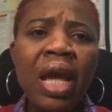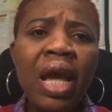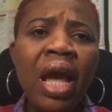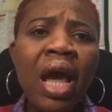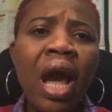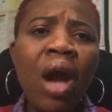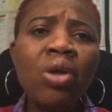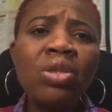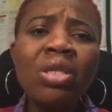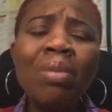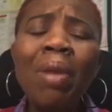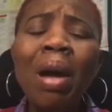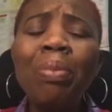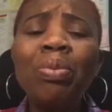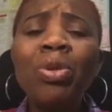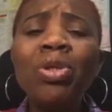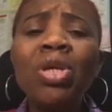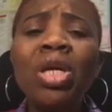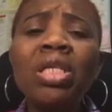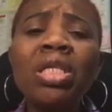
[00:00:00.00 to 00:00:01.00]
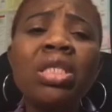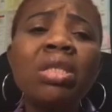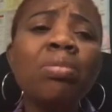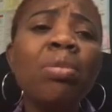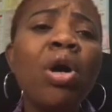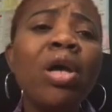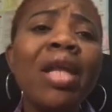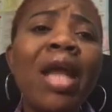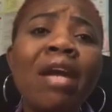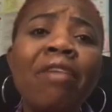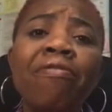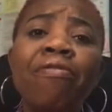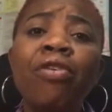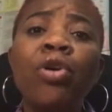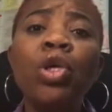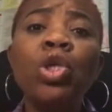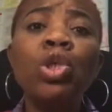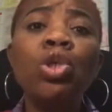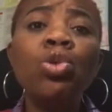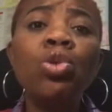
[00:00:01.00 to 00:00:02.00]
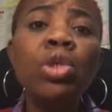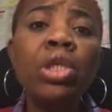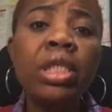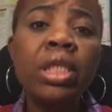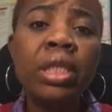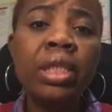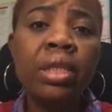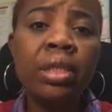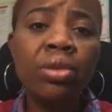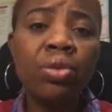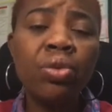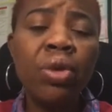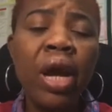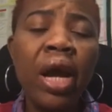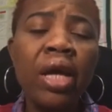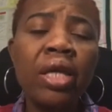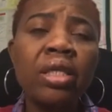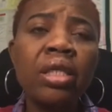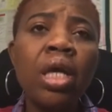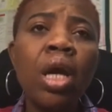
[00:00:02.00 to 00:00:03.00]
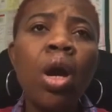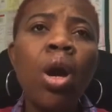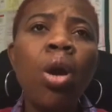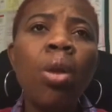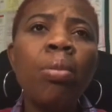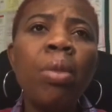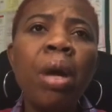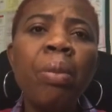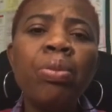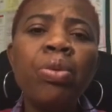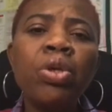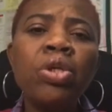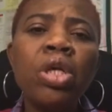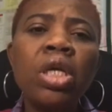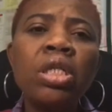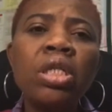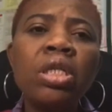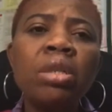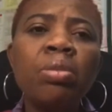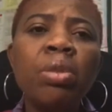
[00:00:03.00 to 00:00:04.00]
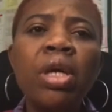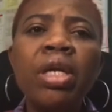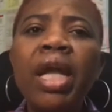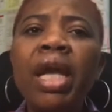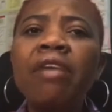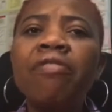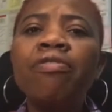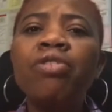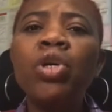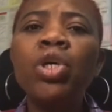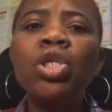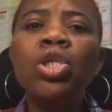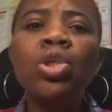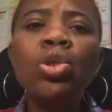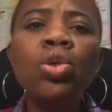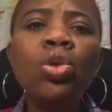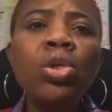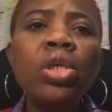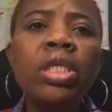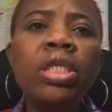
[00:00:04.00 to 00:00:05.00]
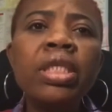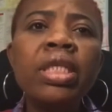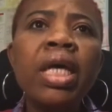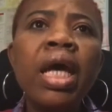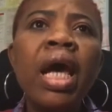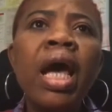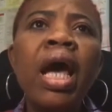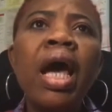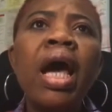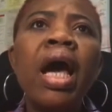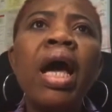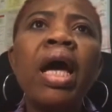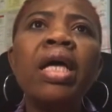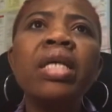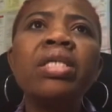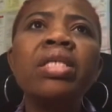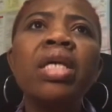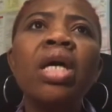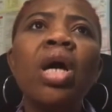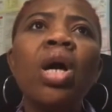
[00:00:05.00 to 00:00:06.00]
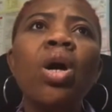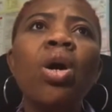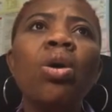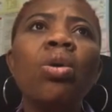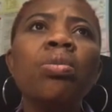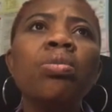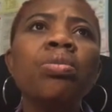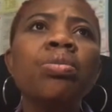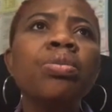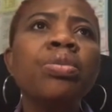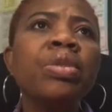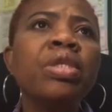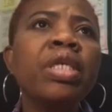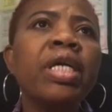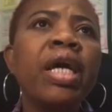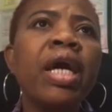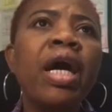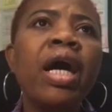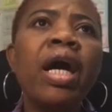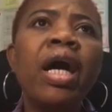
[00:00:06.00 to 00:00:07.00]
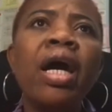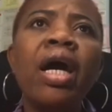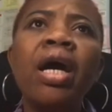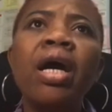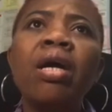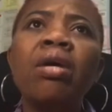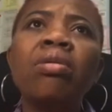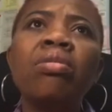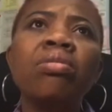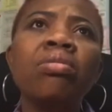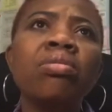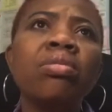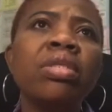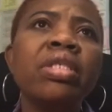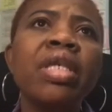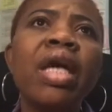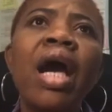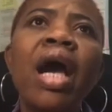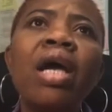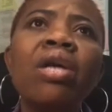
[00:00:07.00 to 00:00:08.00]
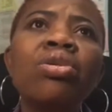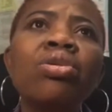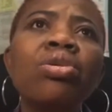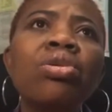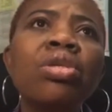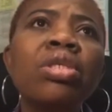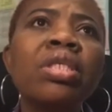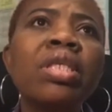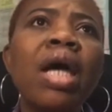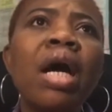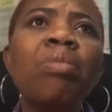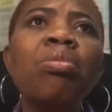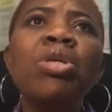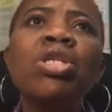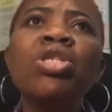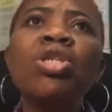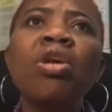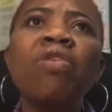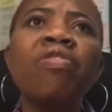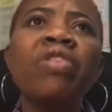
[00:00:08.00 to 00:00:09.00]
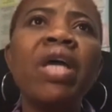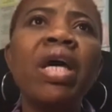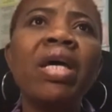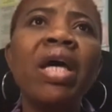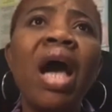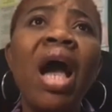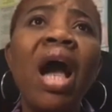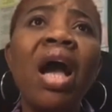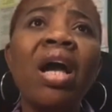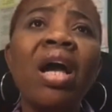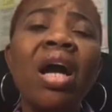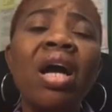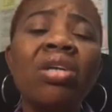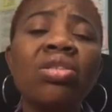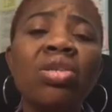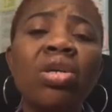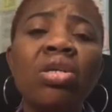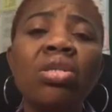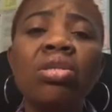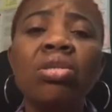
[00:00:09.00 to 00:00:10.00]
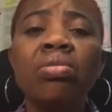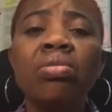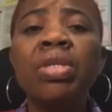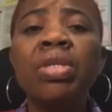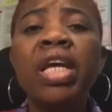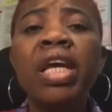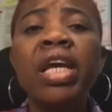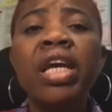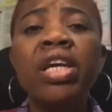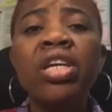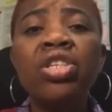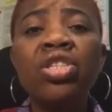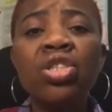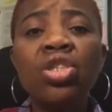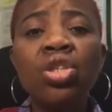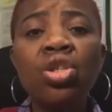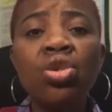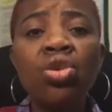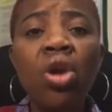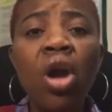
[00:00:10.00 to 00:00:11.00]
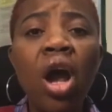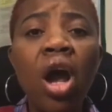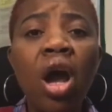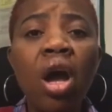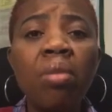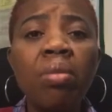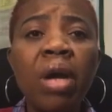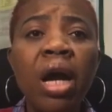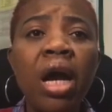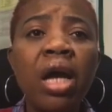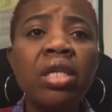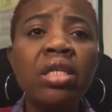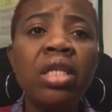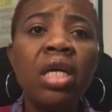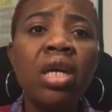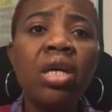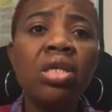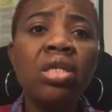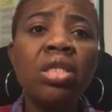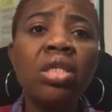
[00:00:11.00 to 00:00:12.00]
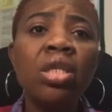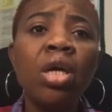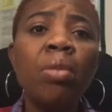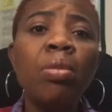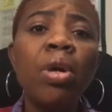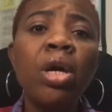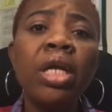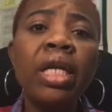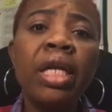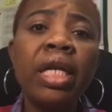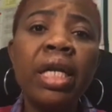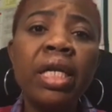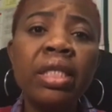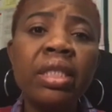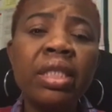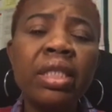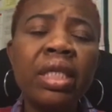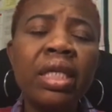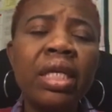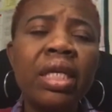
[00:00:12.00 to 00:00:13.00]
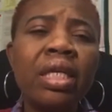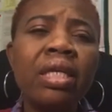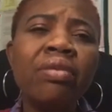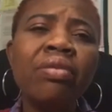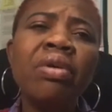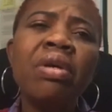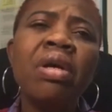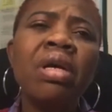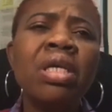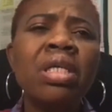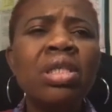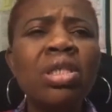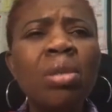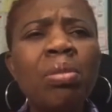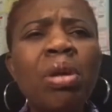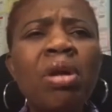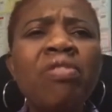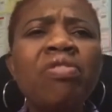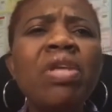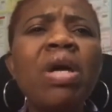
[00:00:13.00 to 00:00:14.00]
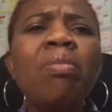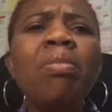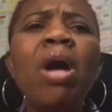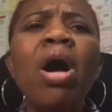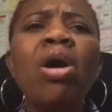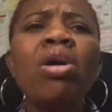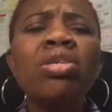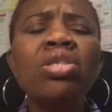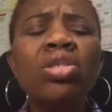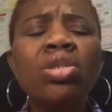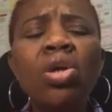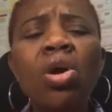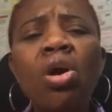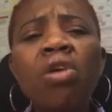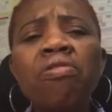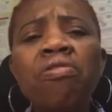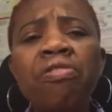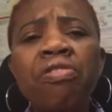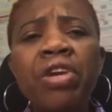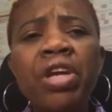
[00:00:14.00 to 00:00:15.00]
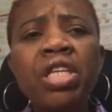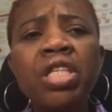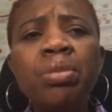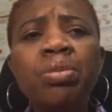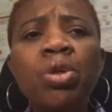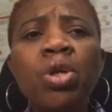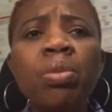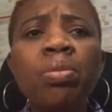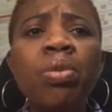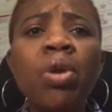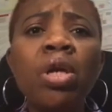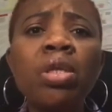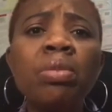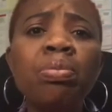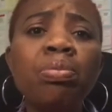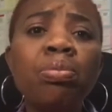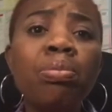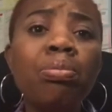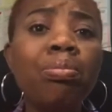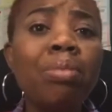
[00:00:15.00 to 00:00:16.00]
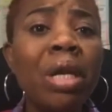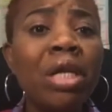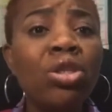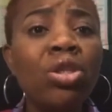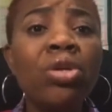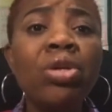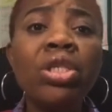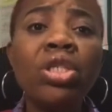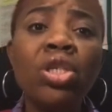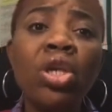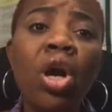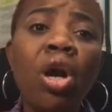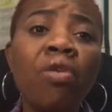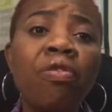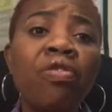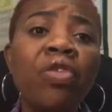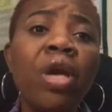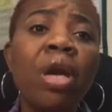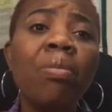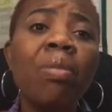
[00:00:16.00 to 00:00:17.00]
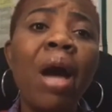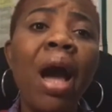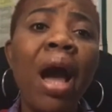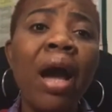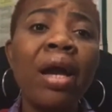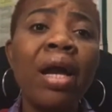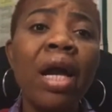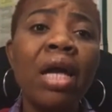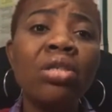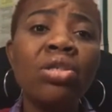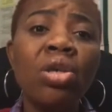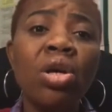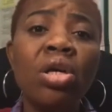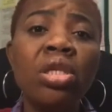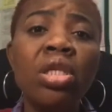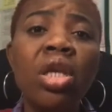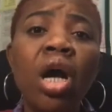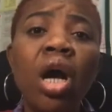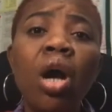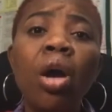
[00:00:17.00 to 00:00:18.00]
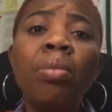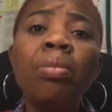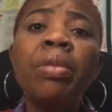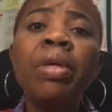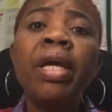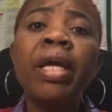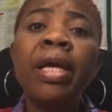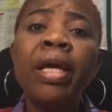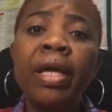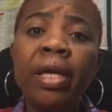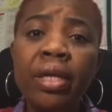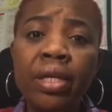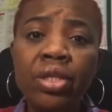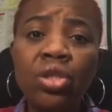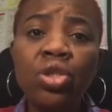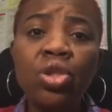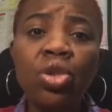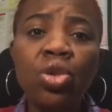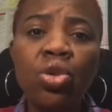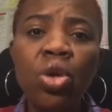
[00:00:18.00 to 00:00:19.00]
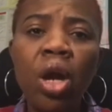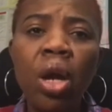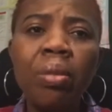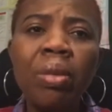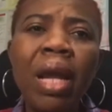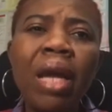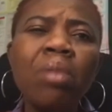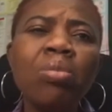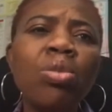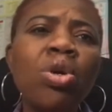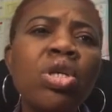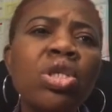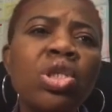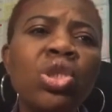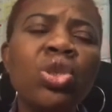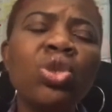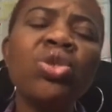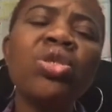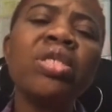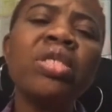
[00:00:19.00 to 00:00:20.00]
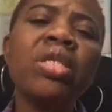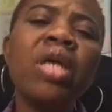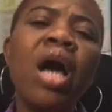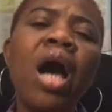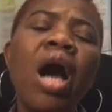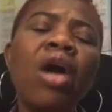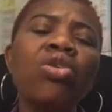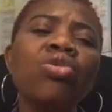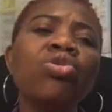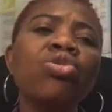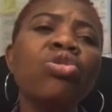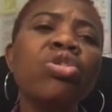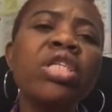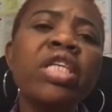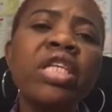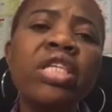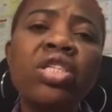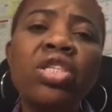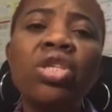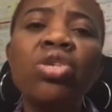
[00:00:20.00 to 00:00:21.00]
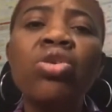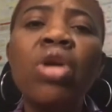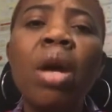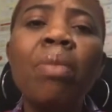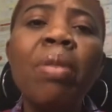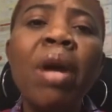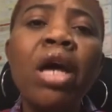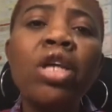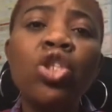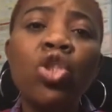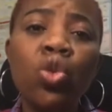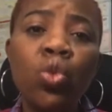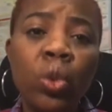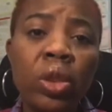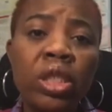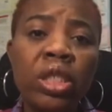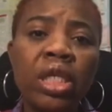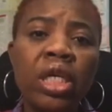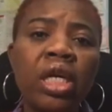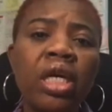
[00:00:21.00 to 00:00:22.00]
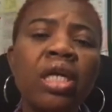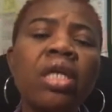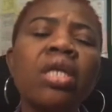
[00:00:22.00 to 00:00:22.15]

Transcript: I would say my product is more like for youths, right? My product is more like for youths, and they are youths, and most of them hang out on Instagram and some on LinkedIn. Some of them are also on Facebook, but majority of them hang out on Instagram. Like most youths use Instagram and Twitter.